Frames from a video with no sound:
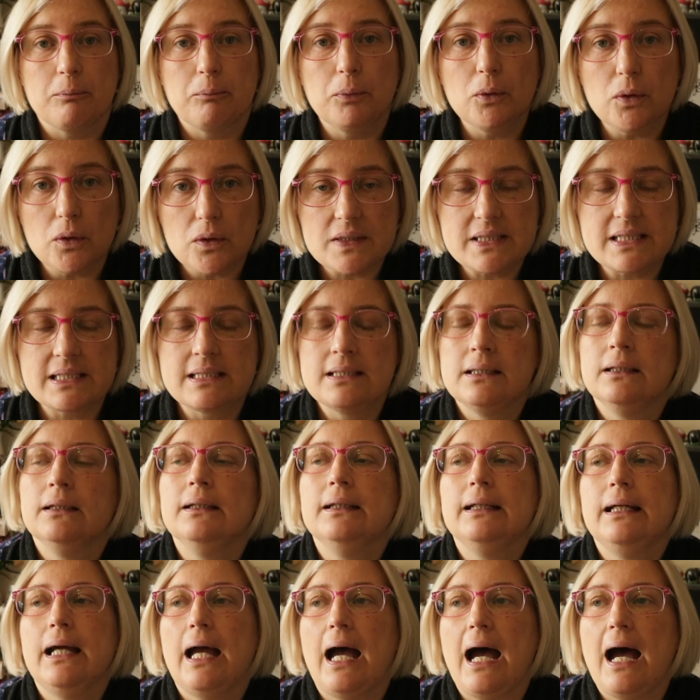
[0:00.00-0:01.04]
books.
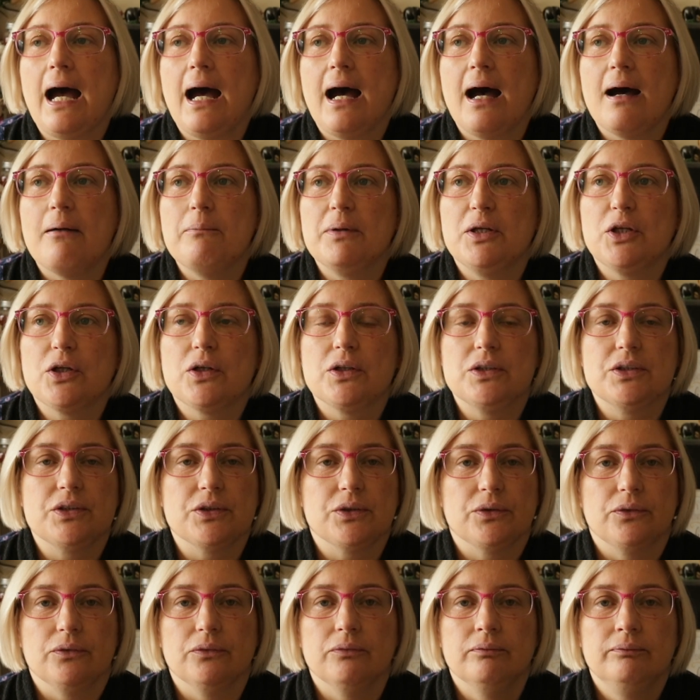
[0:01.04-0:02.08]
Um, you could
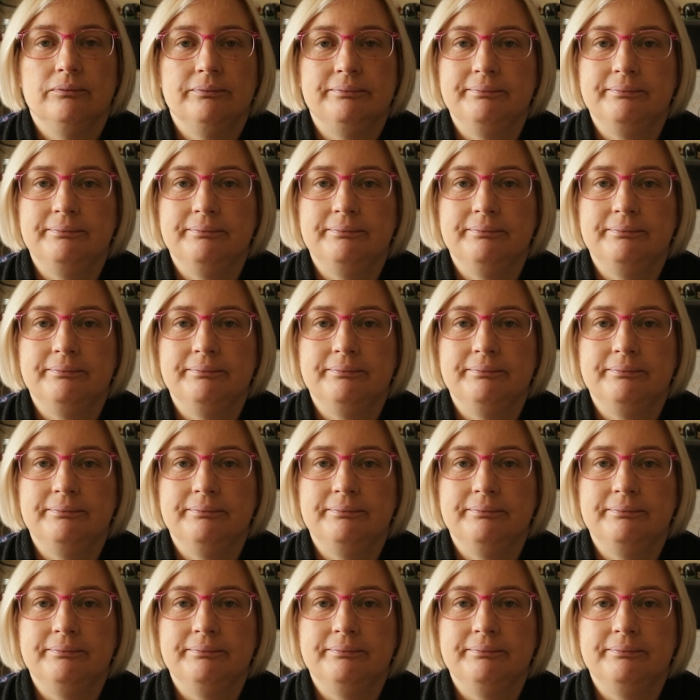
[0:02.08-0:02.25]
do